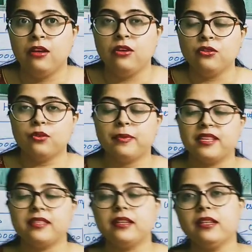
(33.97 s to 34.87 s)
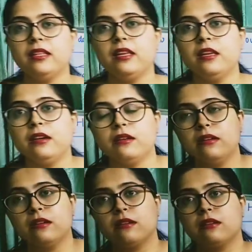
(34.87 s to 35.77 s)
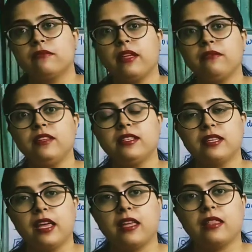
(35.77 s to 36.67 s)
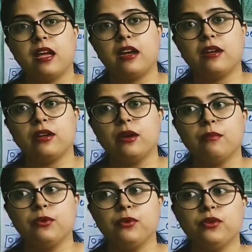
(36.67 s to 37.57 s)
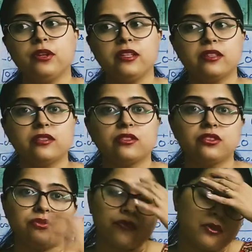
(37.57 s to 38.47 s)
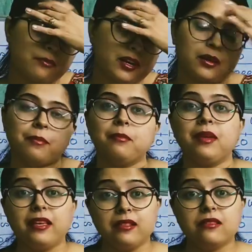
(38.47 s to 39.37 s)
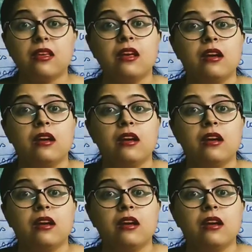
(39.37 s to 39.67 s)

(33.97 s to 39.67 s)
So basically, when we say that the computer is a 64-bit, means